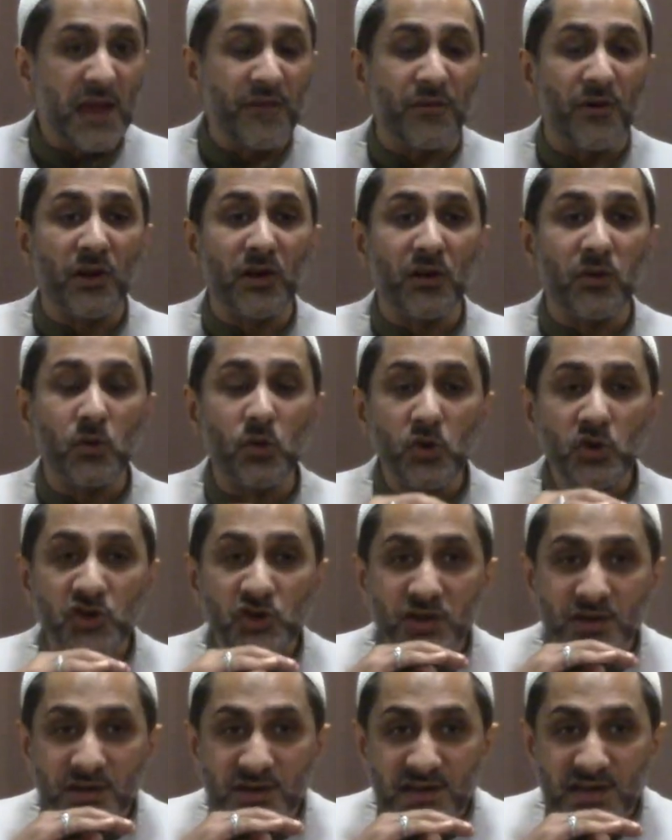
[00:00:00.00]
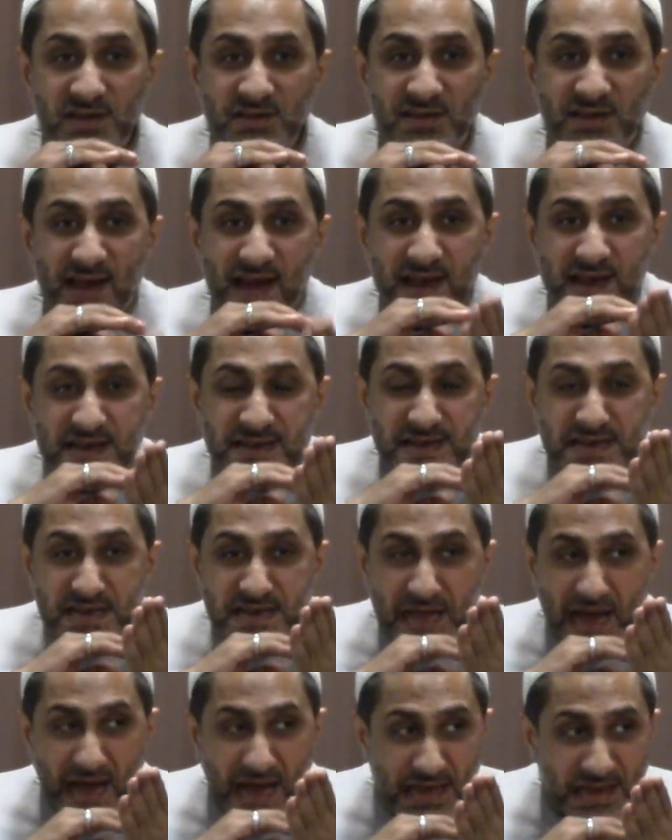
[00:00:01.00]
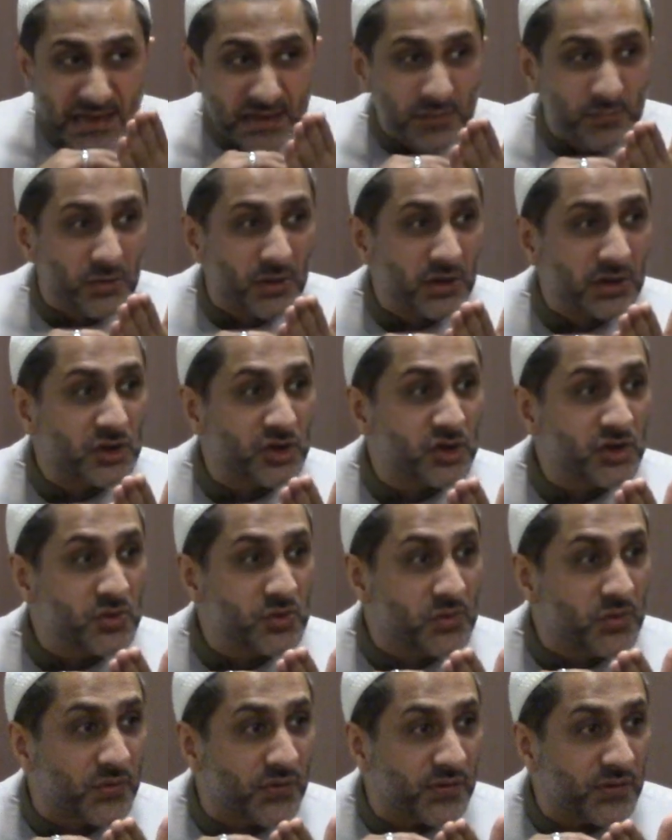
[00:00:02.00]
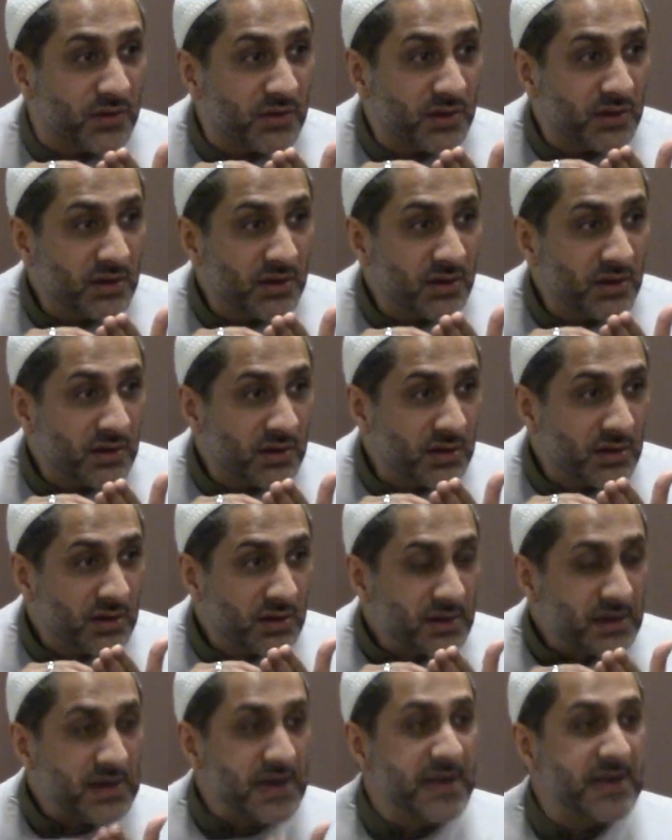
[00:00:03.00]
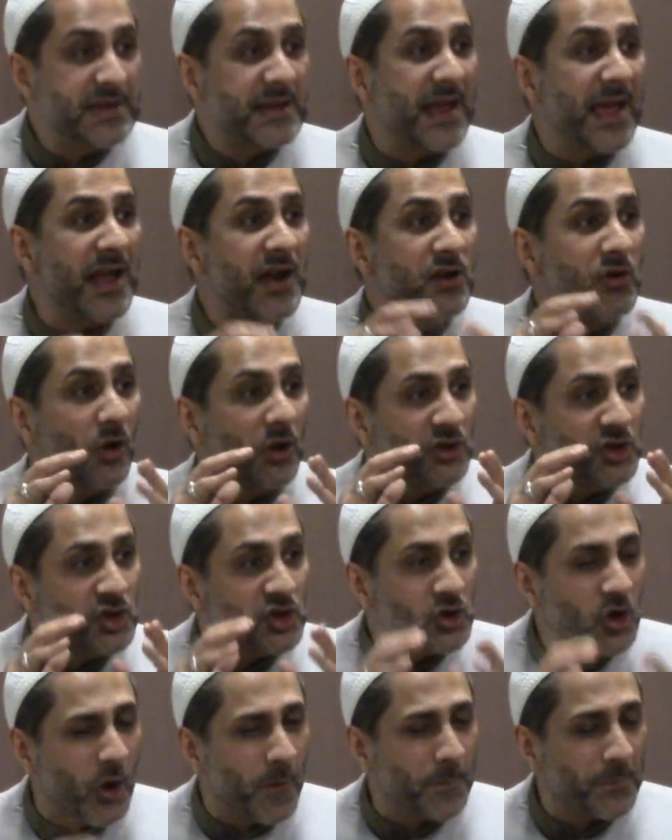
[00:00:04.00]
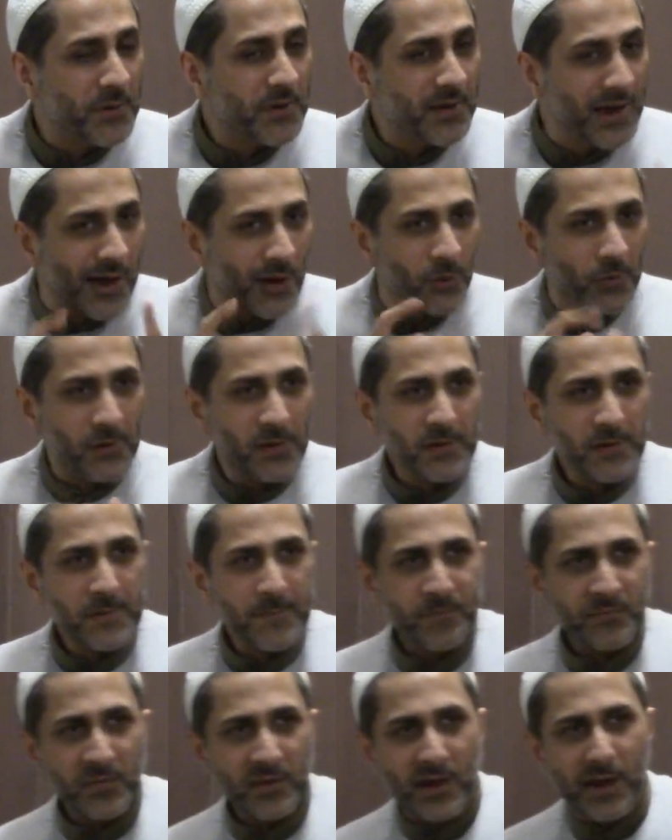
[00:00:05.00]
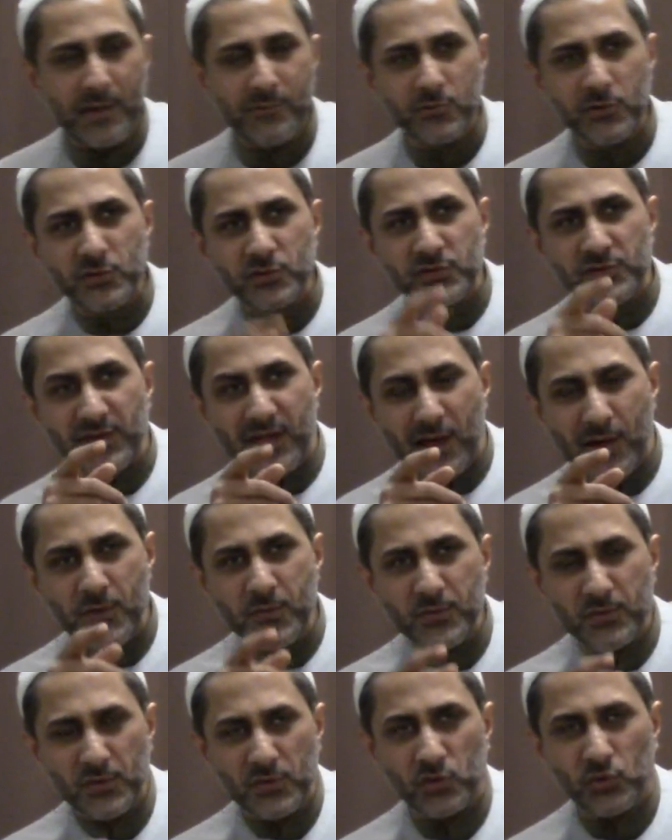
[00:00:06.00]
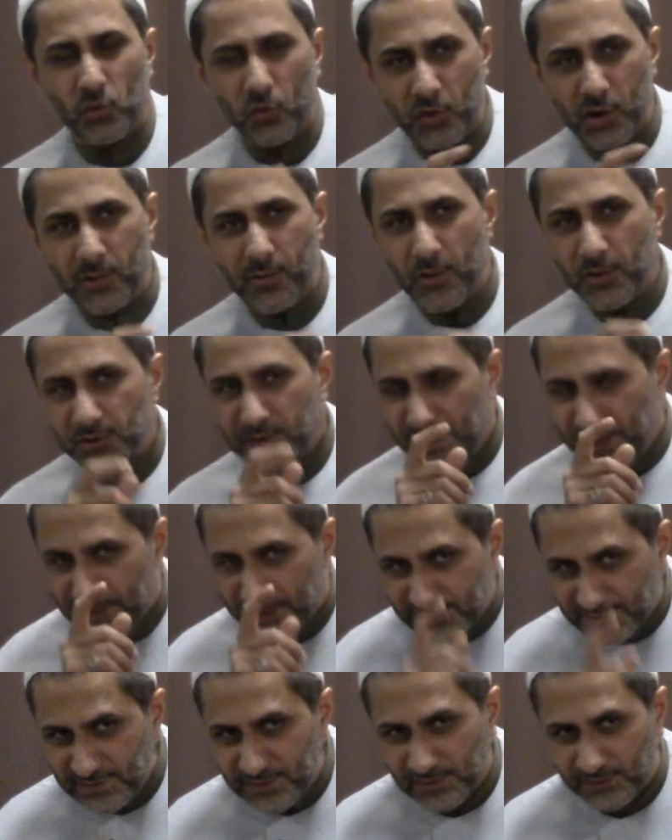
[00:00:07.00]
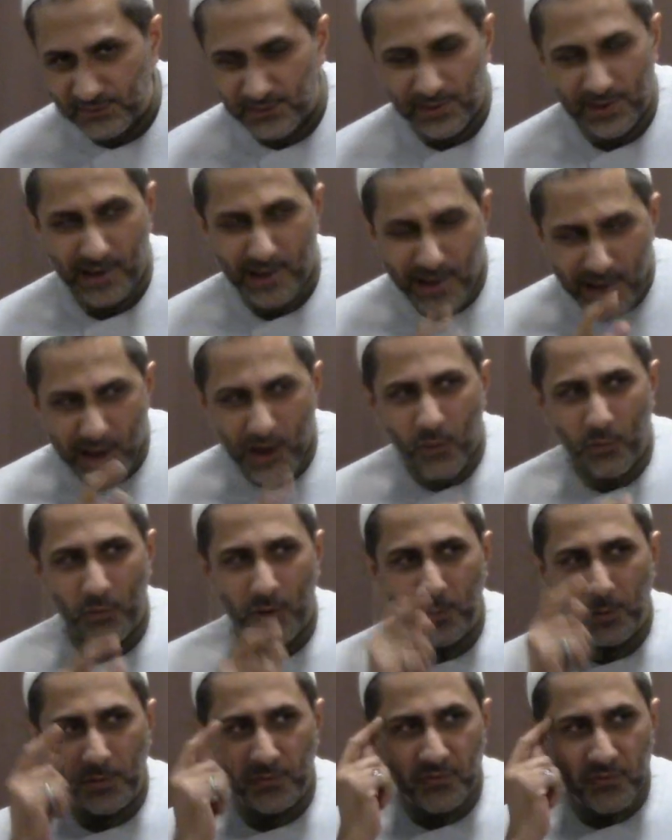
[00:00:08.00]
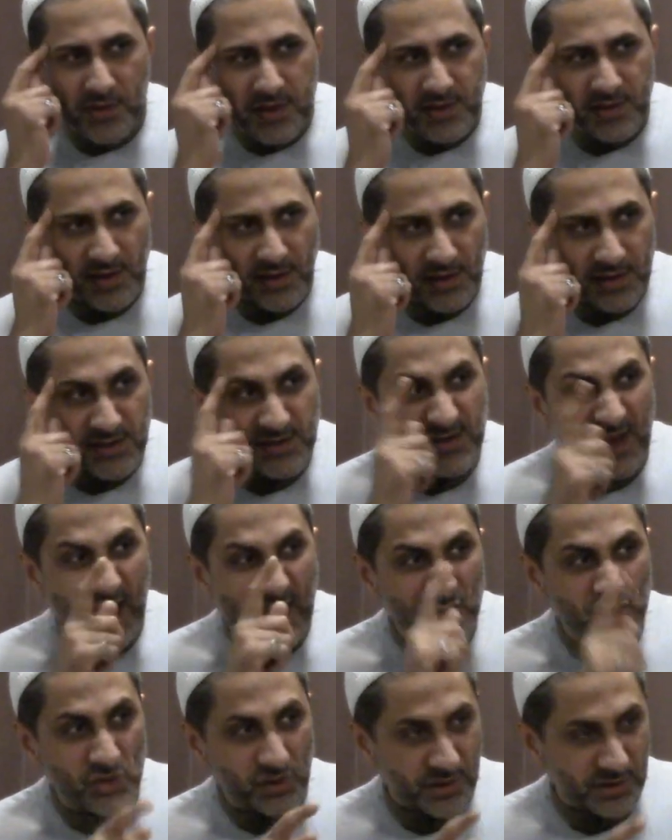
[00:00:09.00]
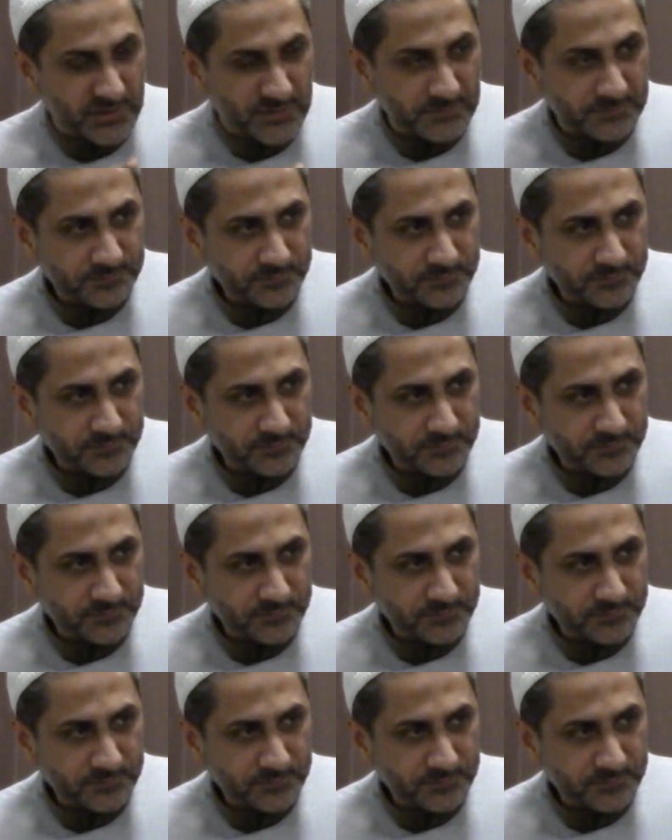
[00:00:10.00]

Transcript: Evolution is an undeniable truth. It cannot stop. Now, I'm going to now talk about a hadith and how our thinking is accurate.